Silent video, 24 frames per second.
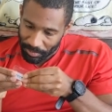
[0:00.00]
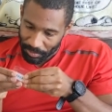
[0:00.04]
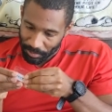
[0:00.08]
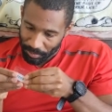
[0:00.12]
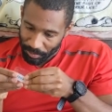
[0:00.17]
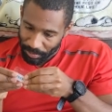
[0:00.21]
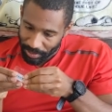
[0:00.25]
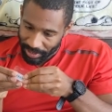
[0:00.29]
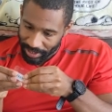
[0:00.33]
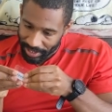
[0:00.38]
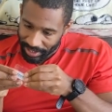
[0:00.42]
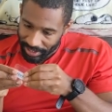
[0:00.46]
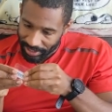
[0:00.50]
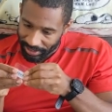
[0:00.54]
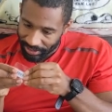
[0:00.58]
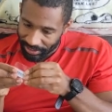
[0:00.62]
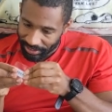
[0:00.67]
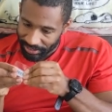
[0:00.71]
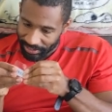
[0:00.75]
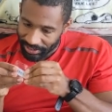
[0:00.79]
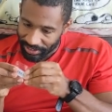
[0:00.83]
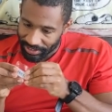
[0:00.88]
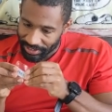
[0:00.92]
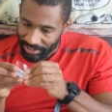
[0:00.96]

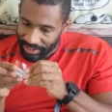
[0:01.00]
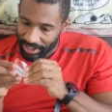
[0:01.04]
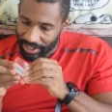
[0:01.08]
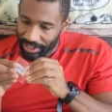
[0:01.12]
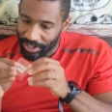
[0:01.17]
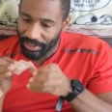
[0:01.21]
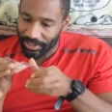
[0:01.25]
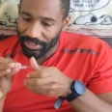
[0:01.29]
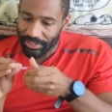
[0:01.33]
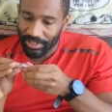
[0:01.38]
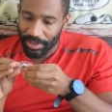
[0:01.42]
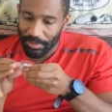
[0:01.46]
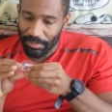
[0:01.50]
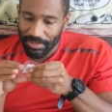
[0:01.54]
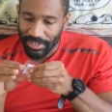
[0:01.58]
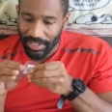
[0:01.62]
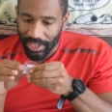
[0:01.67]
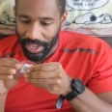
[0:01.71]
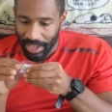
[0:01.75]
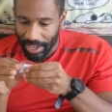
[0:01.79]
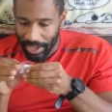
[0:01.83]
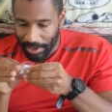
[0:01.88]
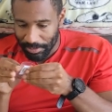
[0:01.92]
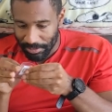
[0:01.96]
Well, you know,
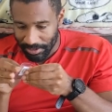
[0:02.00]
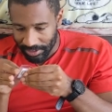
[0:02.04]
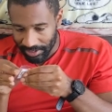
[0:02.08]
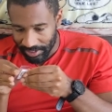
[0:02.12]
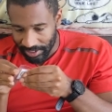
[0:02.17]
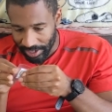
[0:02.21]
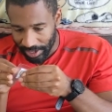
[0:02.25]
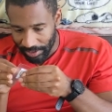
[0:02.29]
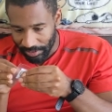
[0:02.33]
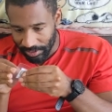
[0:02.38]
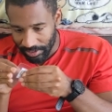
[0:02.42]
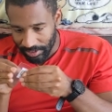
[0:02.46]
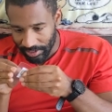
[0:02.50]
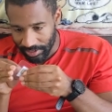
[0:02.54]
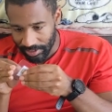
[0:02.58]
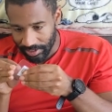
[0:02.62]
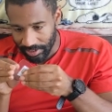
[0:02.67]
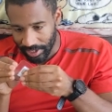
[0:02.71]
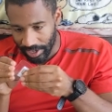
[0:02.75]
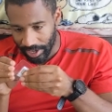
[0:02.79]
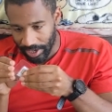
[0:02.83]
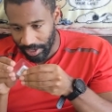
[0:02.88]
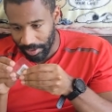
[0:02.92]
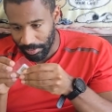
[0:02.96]
sometimes in life you just
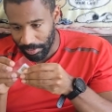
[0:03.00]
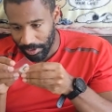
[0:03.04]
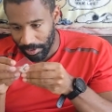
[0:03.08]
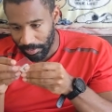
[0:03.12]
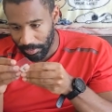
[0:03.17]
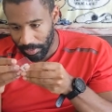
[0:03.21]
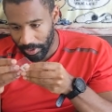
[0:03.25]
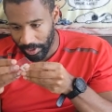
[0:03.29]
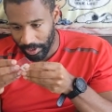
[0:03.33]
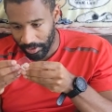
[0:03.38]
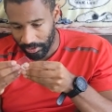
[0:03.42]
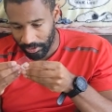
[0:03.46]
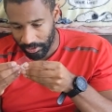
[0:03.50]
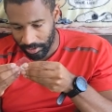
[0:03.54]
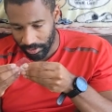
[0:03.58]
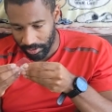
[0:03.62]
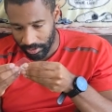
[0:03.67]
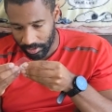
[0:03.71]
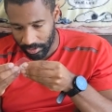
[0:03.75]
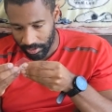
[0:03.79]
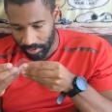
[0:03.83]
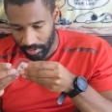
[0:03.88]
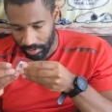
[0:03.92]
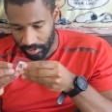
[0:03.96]
gotta be patient.
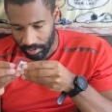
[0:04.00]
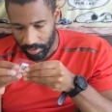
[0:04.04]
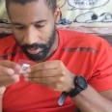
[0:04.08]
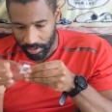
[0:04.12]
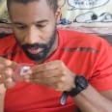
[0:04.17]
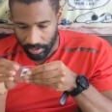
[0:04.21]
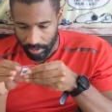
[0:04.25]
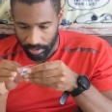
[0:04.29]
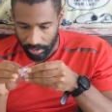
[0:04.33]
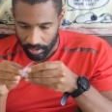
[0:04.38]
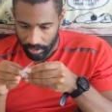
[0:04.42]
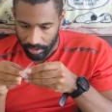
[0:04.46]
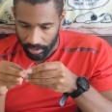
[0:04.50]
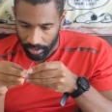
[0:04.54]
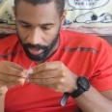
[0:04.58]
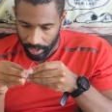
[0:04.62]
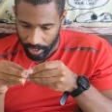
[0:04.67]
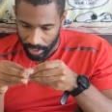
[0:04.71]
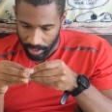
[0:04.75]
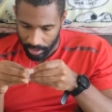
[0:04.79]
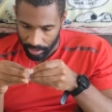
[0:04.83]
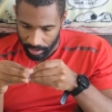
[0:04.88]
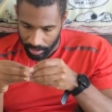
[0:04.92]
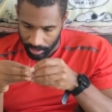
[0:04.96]

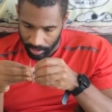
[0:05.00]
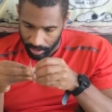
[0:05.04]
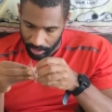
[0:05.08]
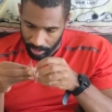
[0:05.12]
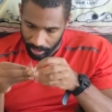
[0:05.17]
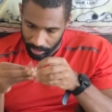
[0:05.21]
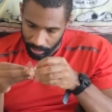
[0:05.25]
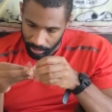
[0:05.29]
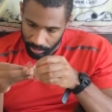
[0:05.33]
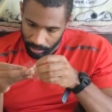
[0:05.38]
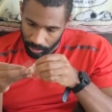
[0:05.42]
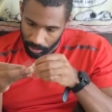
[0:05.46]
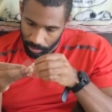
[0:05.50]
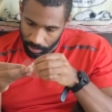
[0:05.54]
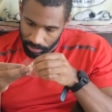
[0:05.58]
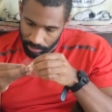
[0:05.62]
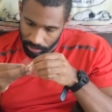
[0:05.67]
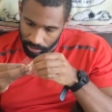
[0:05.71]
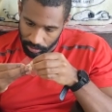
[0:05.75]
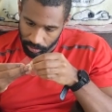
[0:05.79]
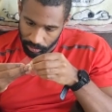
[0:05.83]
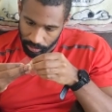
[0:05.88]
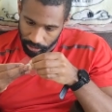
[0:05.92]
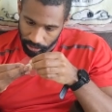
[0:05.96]
How the hell you open
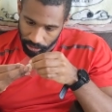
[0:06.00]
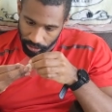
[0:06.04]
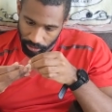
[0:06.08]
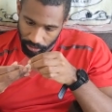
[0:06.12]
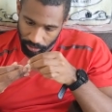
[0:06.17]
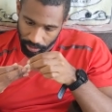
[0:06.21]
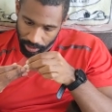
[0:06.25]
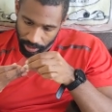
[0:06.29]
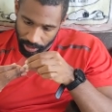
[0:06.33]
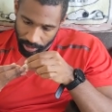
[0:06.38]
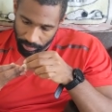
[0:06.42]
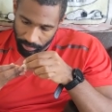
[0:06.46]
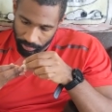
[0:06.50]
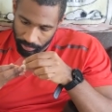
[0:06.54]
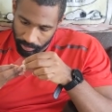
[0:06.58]
this witchcraft?